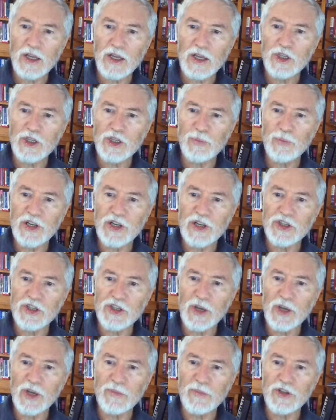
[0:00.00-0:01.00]

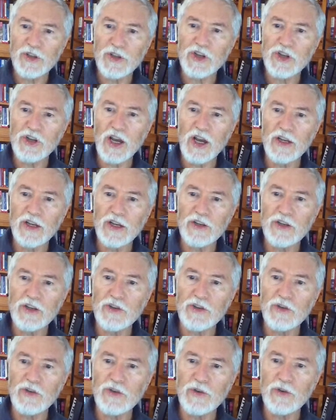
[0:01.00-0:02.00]
splits up the chart
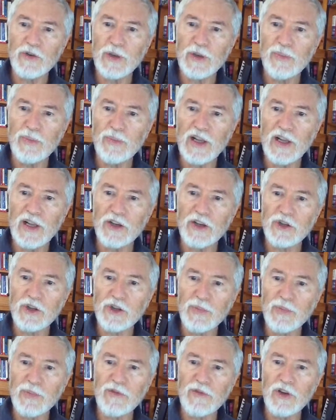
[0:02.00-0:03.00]
into planets
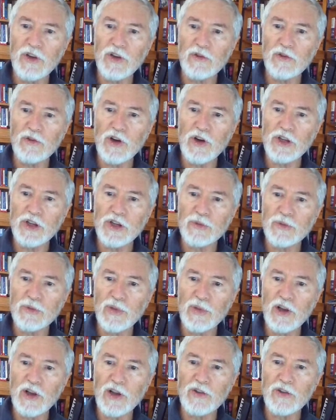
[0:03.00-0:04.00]
above the horizon,
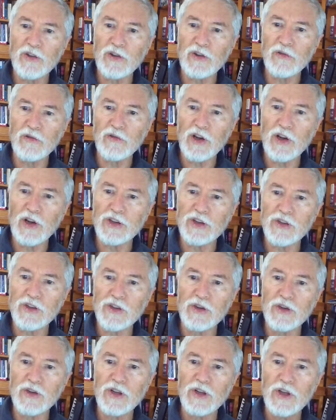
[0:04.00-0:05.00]
below the
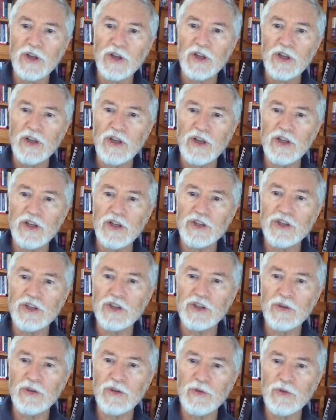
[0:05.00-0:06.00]
horizon,
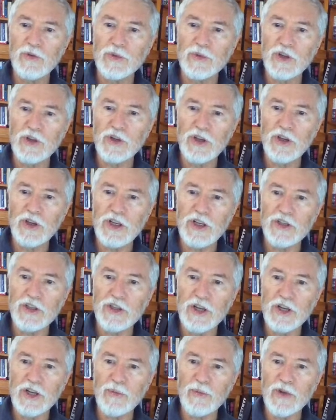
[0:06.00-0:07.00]
east
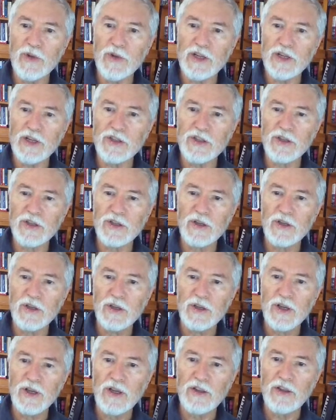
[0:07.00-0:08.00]
and west,
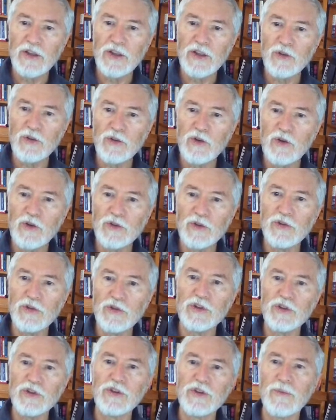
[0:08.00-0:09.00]
and then the
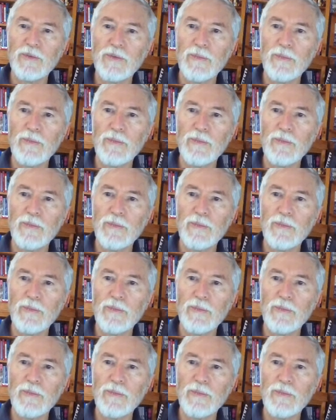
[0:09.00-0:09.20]
quadrants.